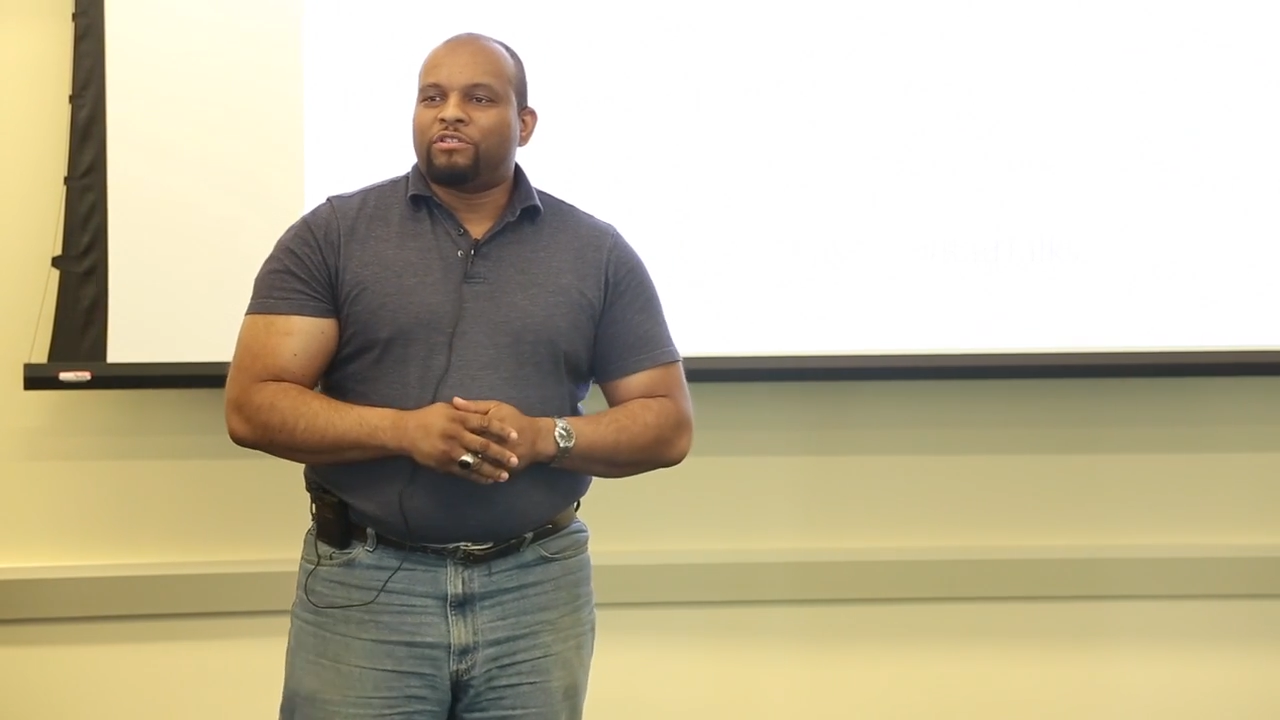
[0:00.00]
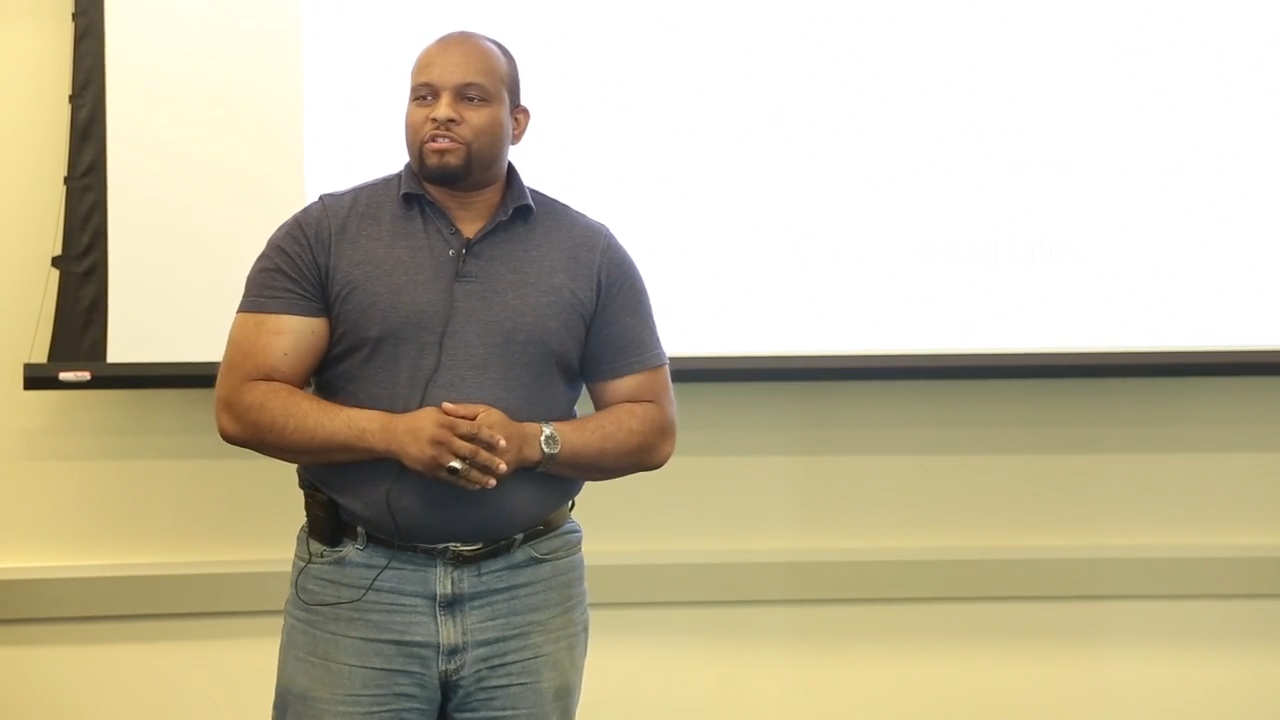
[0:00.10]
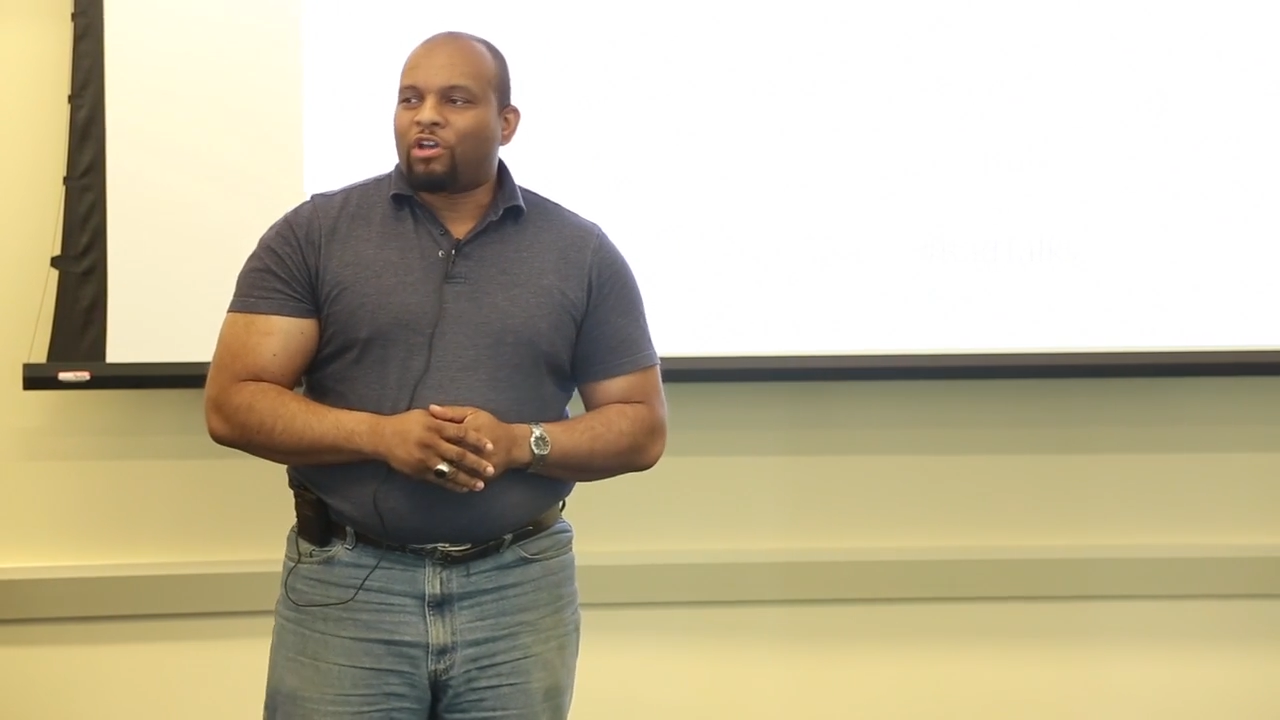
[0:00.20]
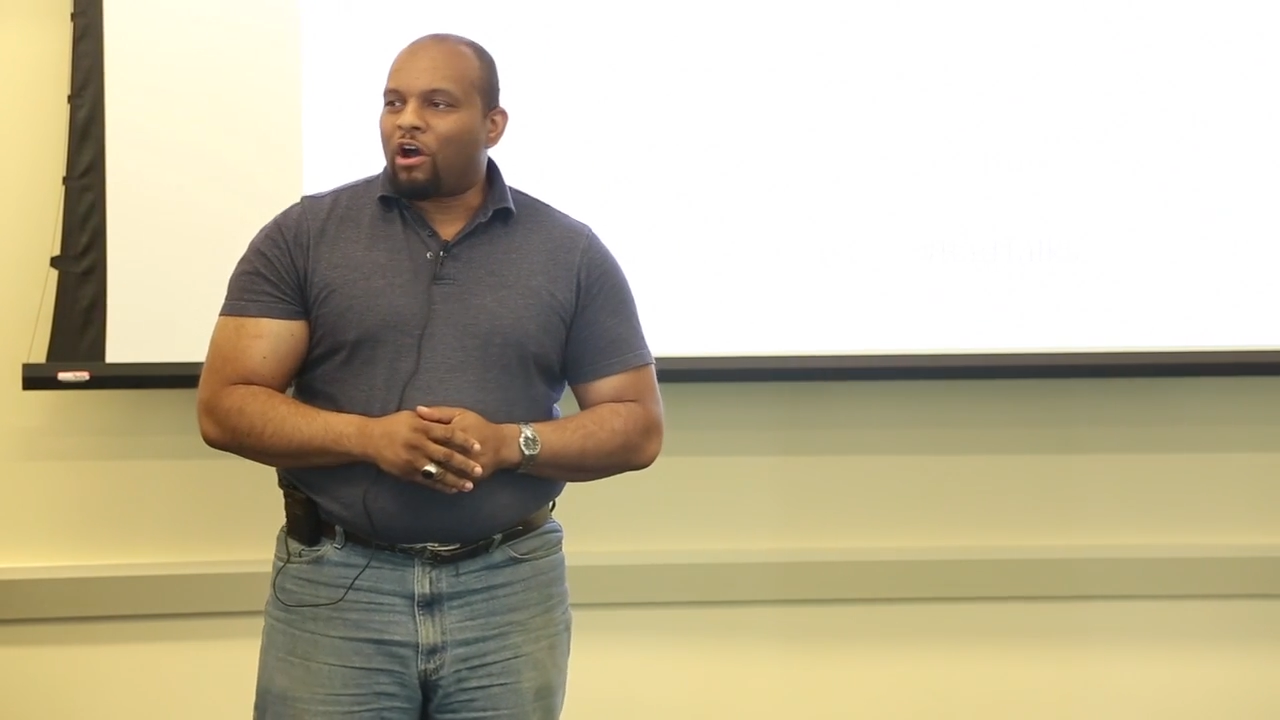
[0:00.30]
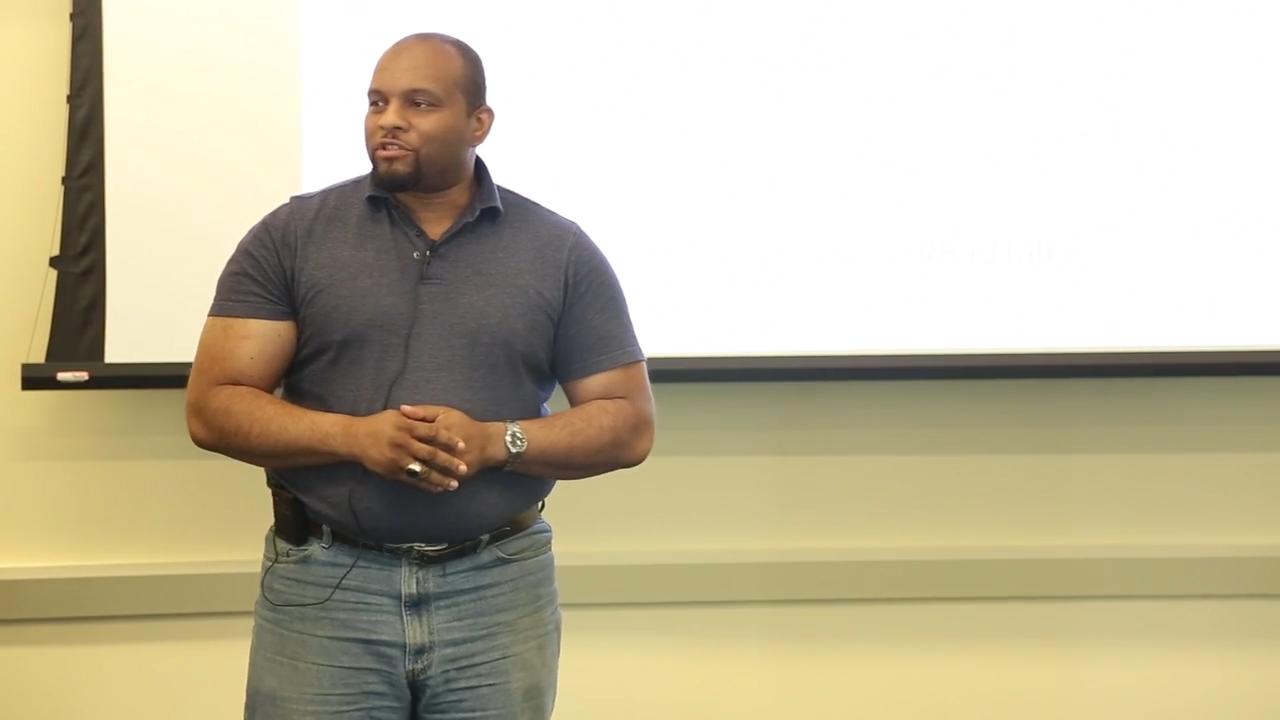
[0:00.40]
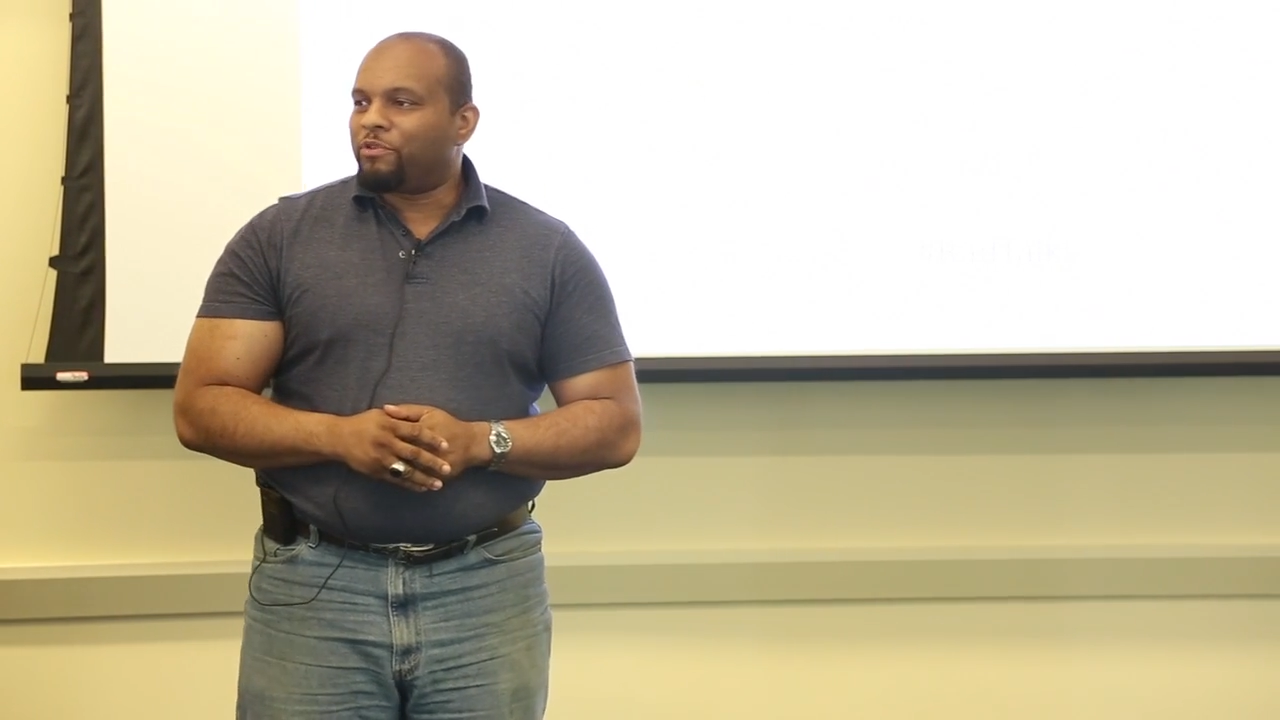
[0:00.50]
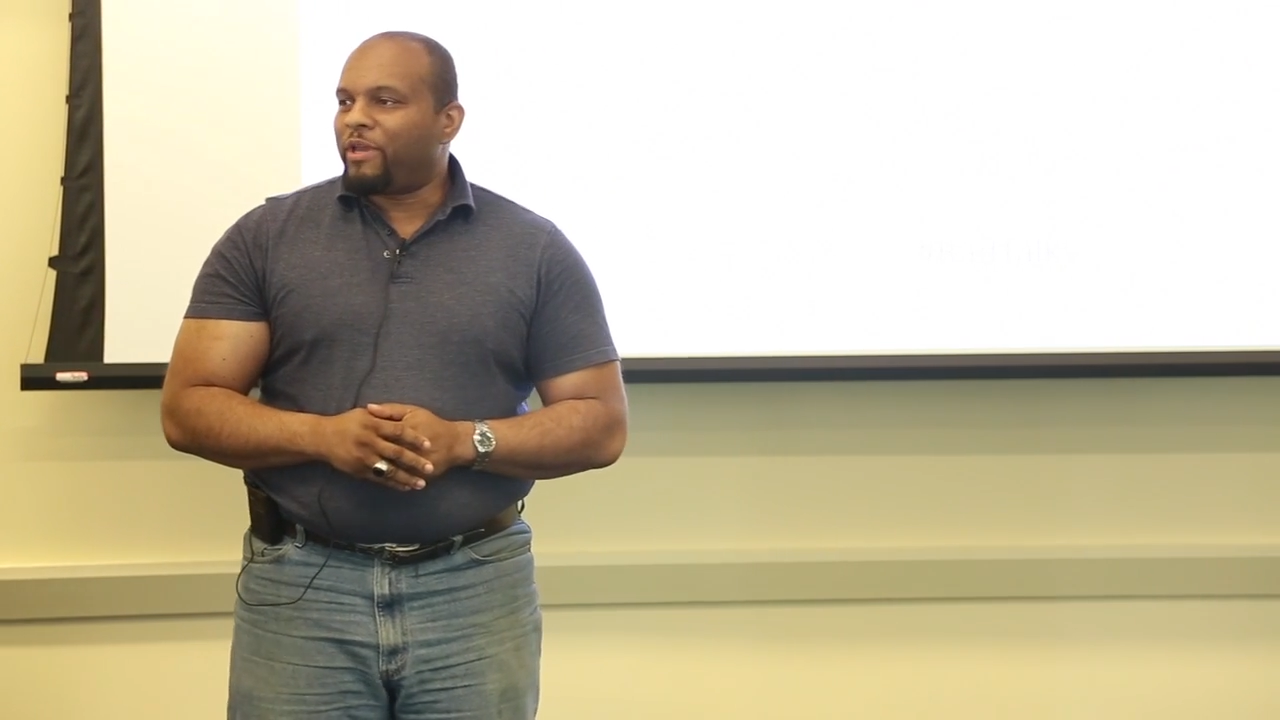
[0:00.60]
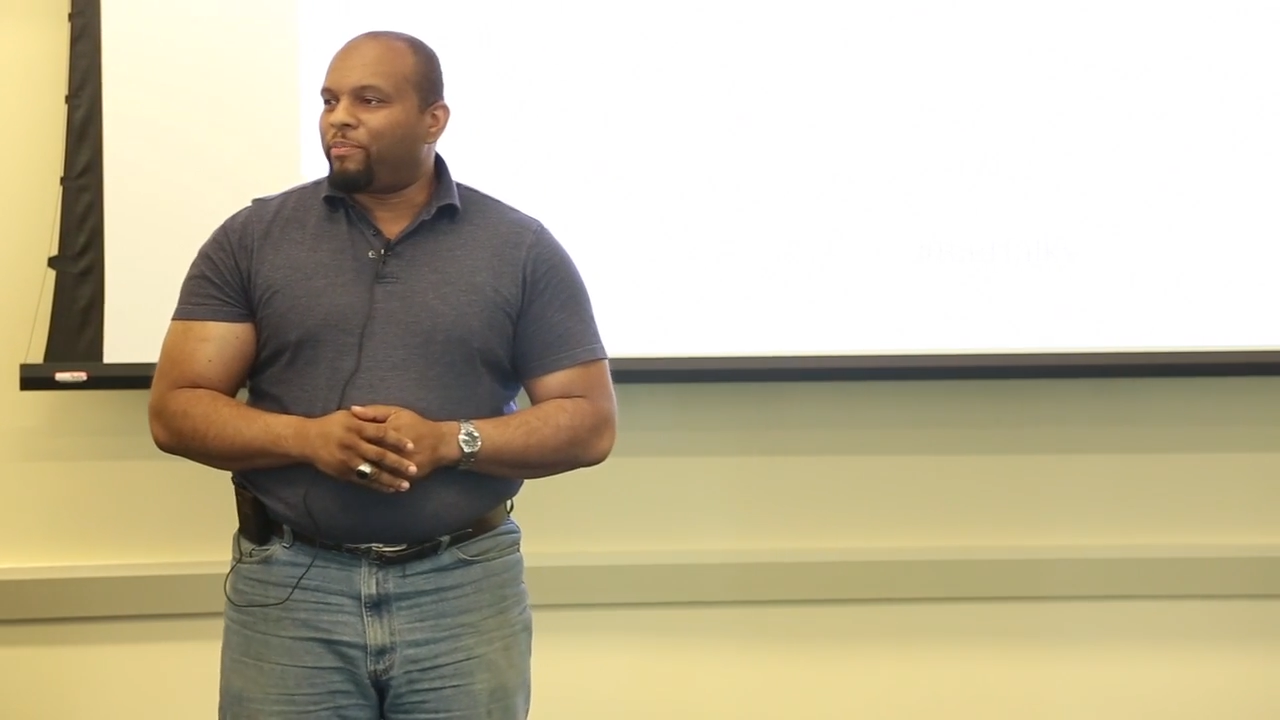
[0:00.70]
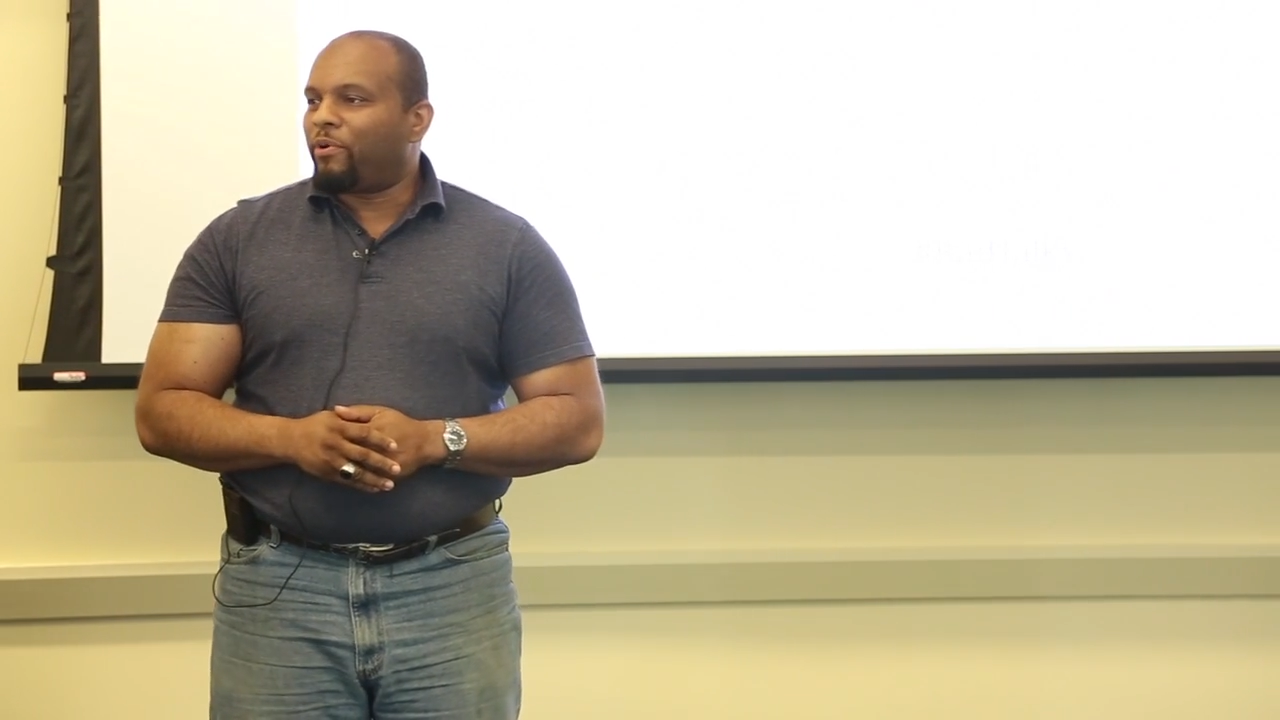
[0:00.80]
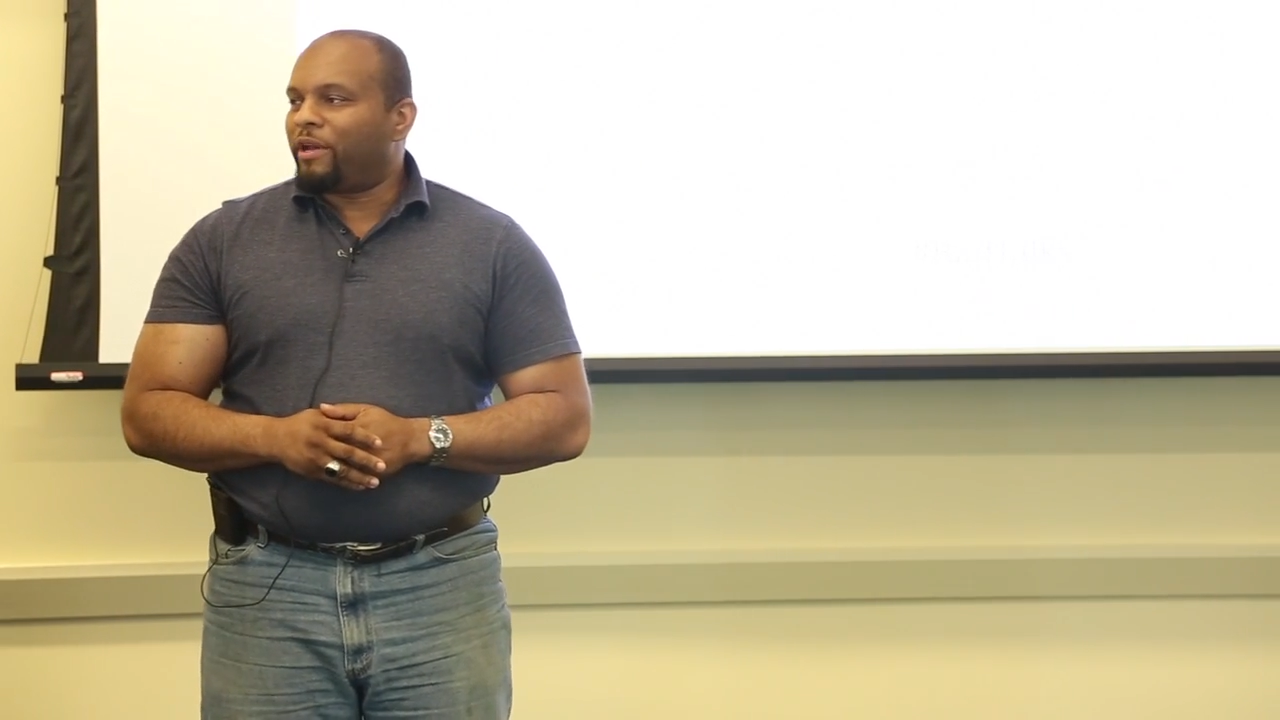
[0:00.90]
to talk to
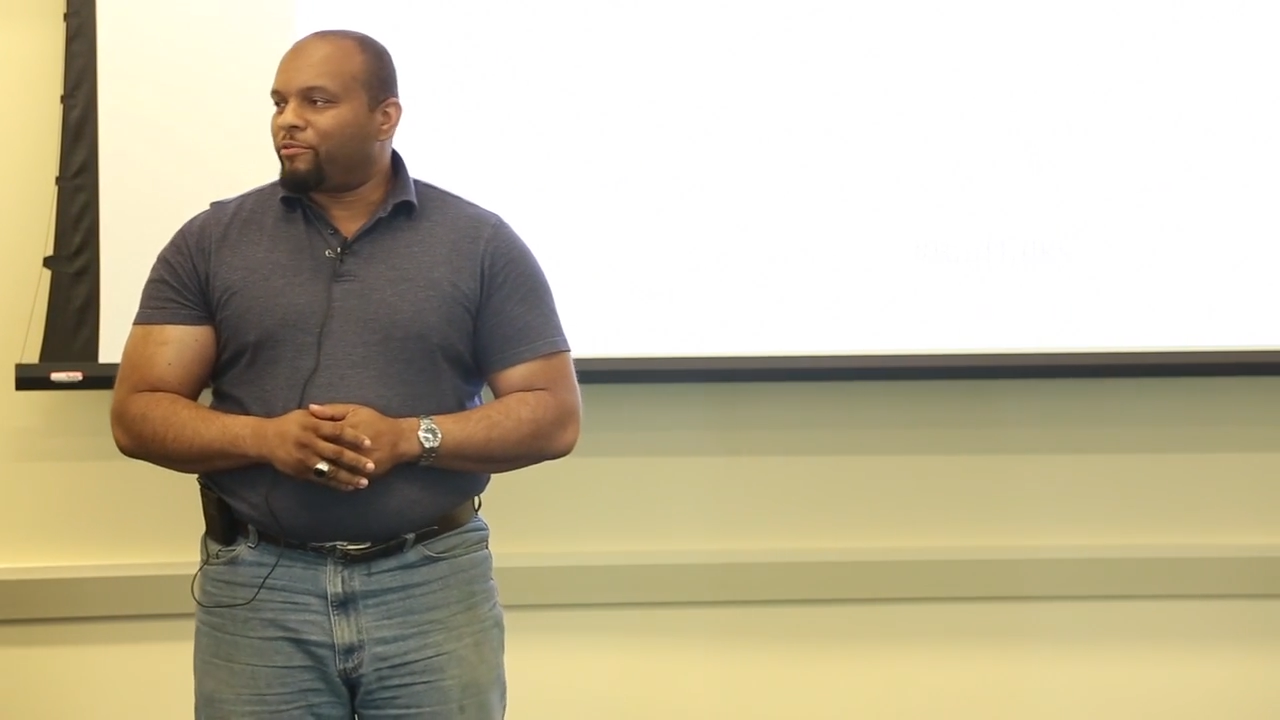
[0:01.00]
people